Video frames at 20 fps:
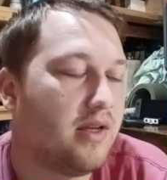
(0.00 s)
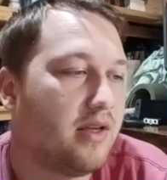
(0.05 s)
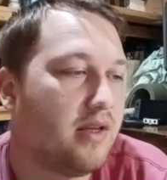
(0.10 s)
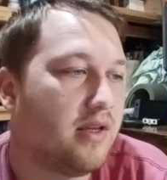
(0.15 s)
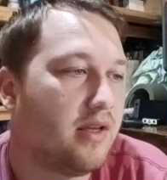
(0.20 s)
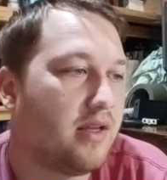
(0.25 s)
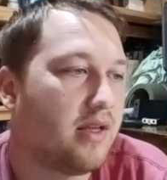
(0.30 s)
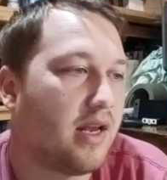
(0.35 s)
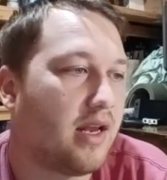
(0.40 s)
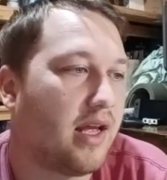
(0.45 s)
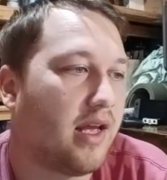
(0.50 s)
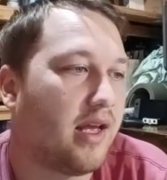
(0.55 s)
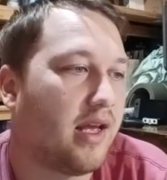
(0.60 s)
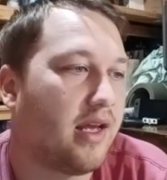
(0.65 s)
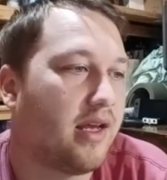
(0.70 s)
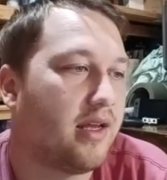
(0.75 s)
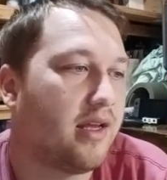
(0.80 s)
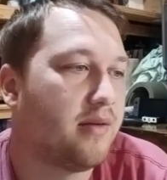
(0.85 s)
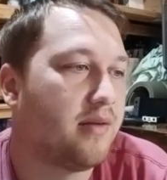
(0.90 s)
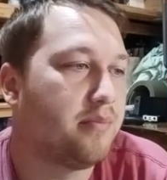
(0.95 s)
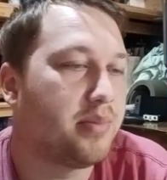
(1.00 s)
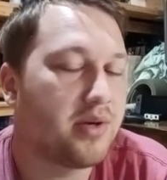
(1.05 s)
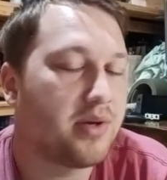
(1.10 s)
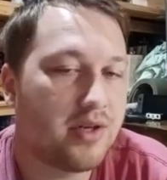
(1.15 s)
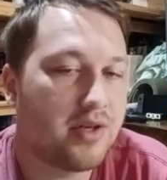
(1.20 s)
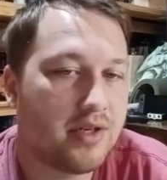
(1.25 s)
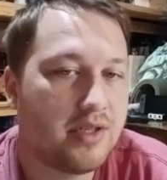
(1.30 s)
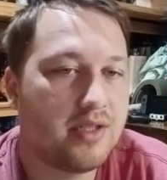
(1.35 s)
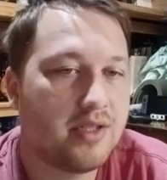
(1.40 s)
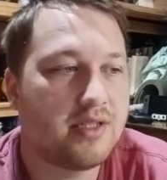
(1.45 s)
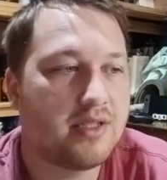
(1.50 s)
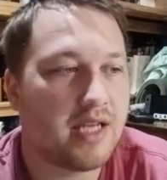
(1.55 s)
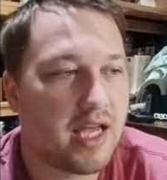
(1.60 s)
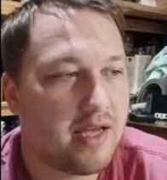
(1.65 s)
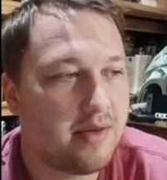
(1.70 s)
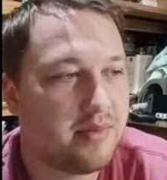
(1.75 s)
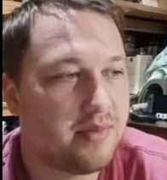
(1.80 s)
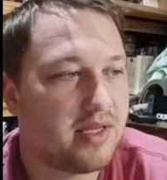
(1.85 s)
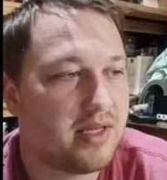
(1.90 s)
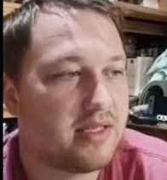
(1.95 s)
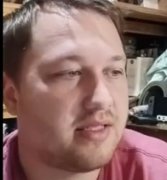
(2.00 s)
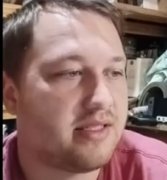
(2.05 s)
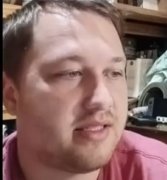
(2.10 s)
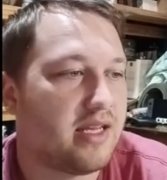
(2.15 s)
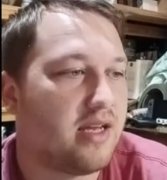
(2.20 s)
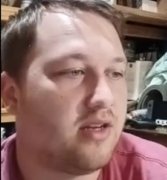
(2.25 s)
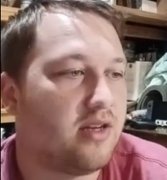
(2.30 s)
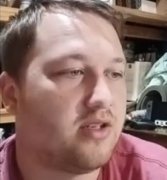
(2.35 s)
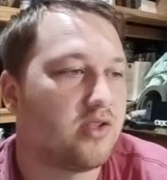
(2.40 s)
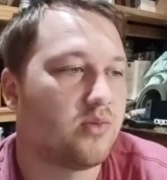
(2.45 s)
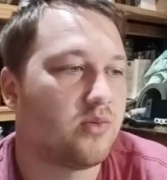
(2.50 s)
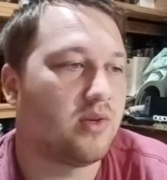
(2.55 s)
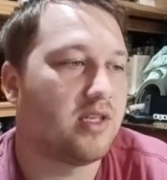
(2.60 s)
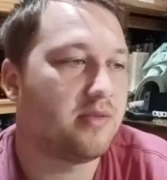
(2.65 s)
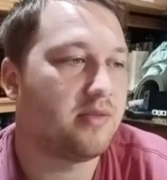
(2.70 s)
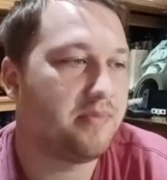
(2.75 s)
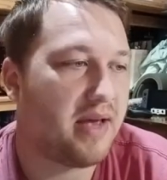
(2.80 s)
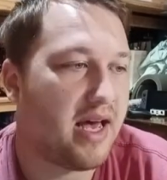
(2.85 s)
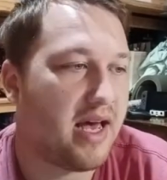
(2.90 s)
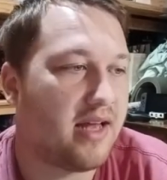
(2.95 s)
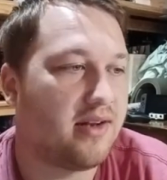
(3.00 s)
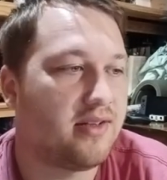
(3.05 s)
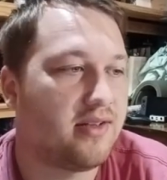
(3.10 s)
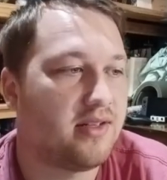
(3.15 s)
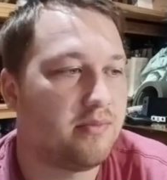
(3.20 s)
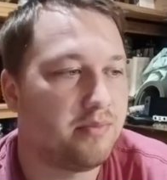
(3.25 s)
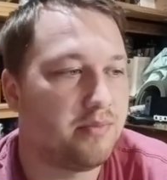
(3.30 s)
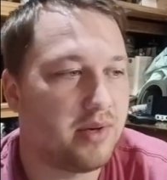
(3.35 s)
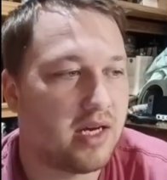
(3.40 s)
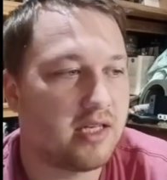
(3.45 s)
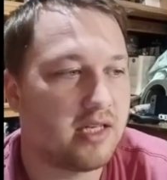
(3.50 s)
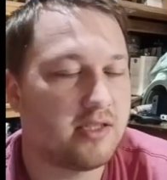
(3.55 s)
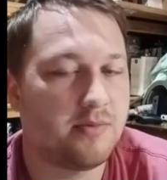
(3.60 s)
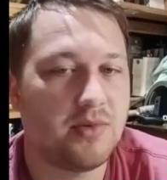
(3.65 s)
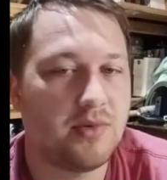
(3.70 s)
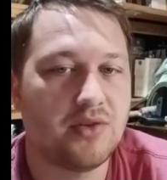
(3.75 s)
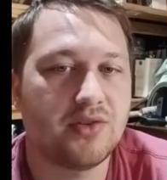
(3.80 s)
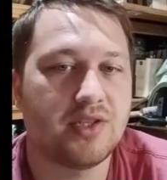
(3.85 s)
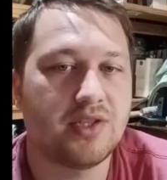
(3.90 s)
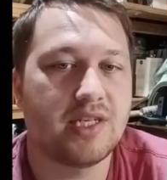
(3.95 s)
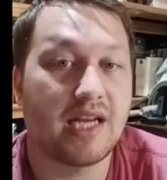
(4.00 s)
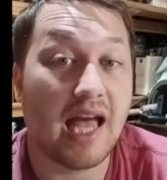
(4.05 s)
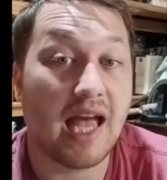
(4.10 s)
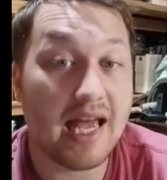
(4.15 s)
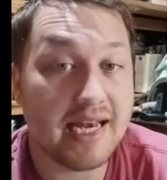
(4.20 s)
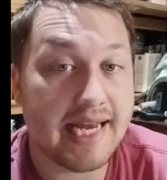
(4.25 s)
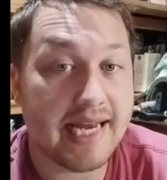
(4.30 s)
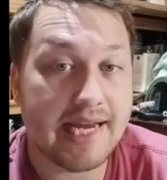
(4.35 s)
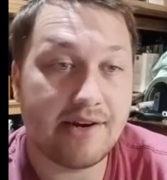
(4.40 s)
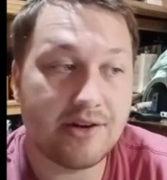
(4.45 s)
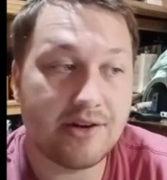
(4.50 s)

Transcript: And birds, ambient sound, as well as battle and boss music and area